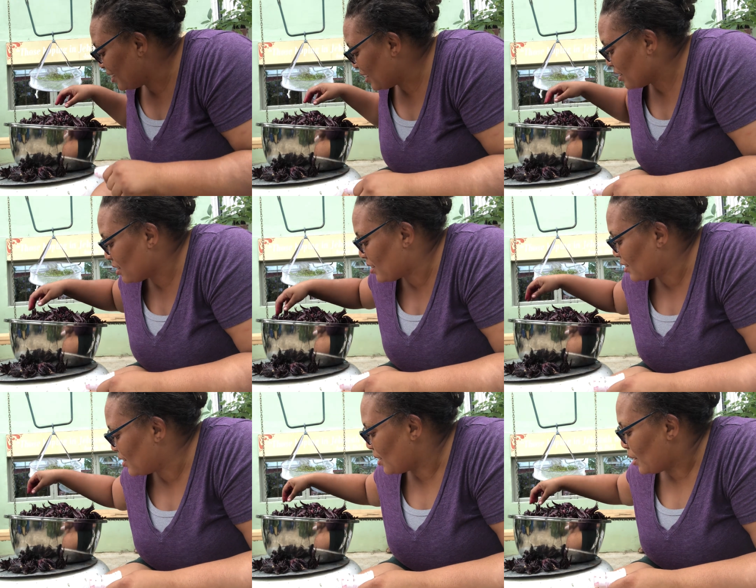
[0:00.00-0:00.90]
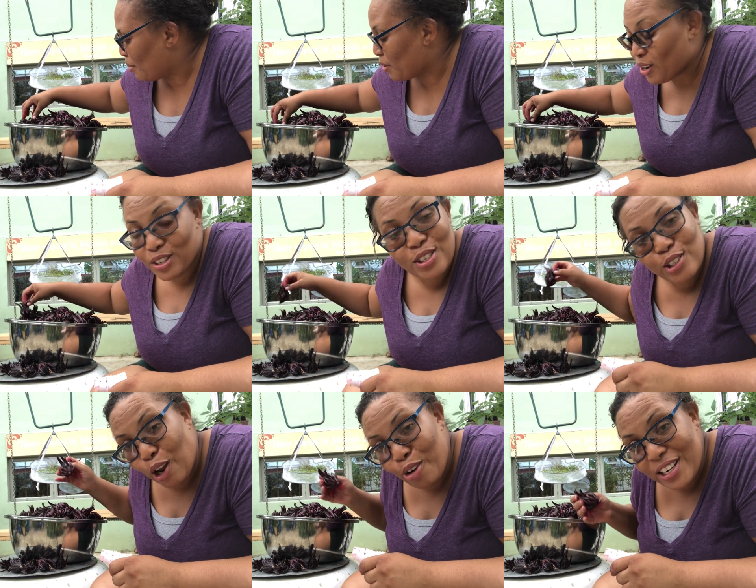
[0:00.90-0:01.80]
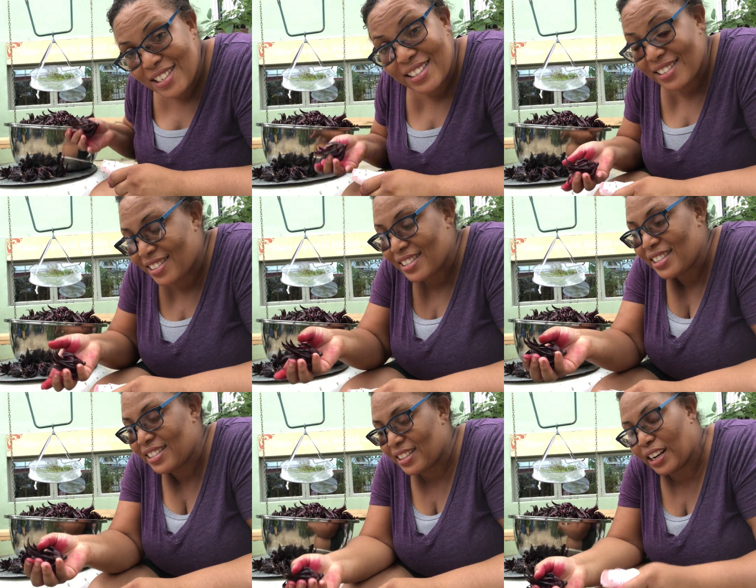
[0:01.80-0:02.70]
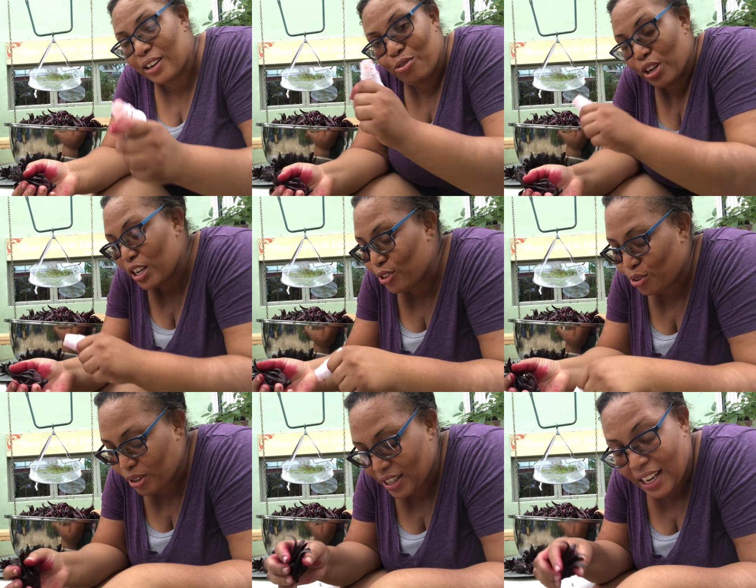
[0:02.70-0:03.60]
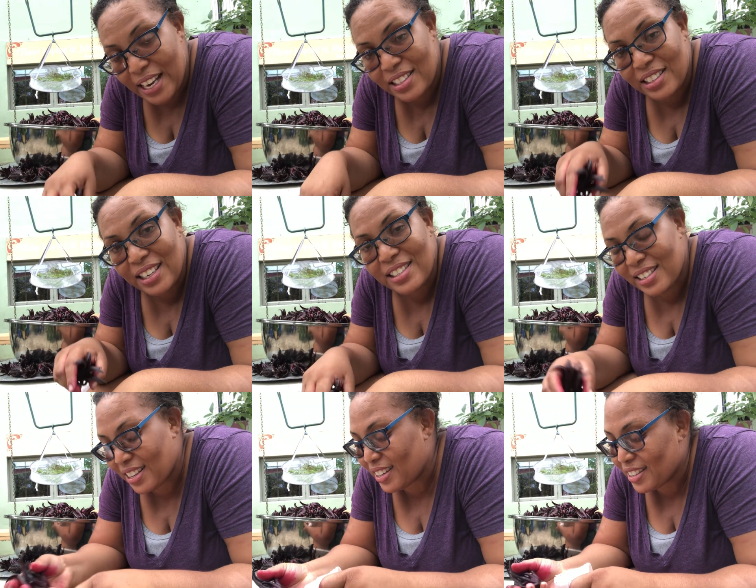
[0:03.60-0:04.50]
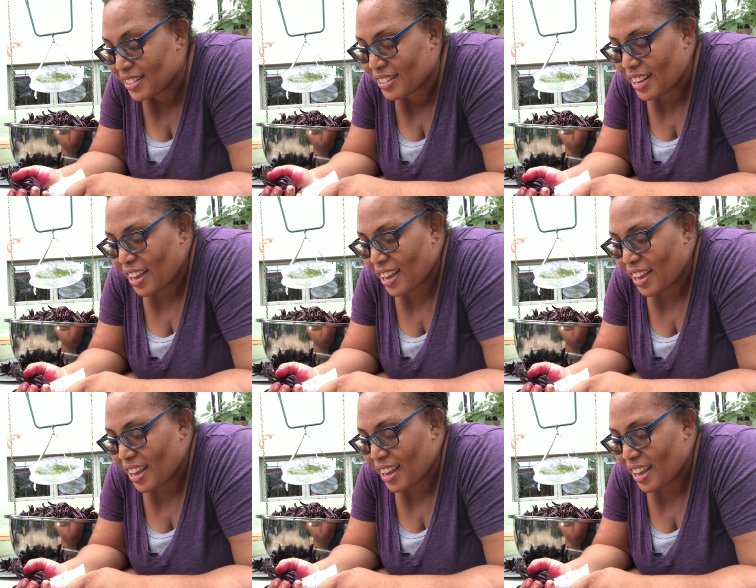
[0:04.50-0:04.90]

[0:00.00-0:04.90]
this, because sorrel is in season, and really and truly, guys, this is